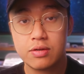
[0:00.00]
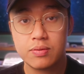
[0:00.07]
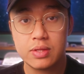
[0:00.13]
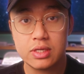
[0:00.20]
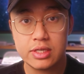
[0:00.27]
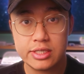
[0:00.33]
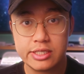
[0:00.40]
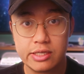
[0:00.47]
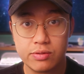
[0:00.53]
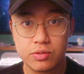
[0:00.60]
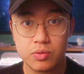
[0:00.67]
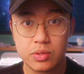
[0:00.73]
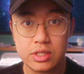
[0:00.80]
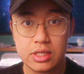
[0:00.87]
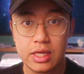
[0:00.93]
of the Nintendo
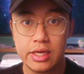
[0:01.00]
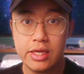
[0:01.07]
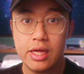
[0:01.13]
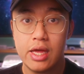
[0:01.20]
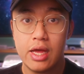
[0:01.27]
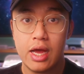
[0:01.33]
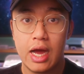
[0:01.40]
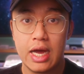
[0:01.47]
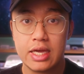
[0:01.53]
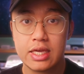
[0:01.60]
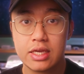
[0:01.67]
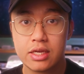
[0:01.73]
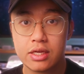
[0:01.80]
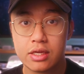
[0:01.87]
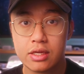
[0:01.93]
Switch Lite, I
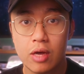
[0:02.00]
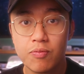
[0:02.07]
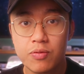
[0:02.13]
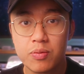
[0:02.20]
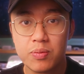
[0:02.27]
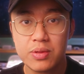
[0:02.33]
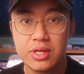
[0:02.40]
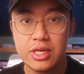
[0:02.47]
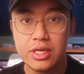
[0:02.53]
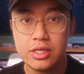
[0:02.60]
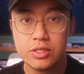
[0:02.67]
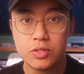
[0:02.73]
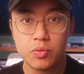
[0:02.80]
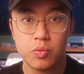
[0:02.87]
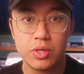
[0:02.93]
can comfortably
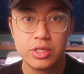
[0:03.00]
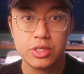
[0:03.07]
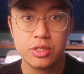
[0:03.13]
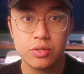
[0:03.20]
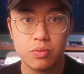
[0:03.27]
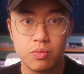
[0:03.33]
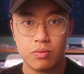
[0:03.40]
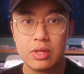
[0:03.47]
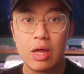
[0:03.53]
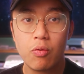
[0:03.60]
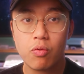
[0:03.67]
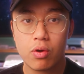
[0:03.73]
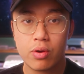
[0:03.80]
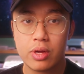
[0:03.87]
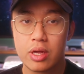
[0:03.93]
switch without
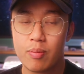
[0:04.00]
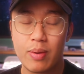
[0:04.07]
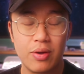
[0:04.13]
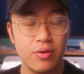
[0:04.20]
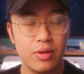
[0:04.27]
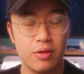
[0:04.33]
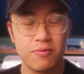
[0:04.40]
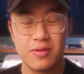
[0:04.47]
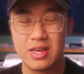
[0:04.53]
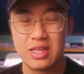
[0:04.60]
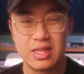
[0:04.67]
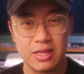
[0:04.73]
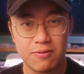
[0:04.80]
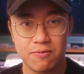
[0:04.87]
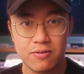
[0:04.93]
worrying about if
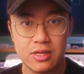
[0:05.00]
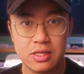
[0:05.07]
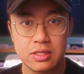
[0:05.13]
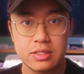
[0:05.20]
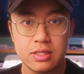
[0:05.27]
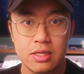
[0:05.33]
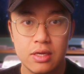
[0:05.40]
anything fits.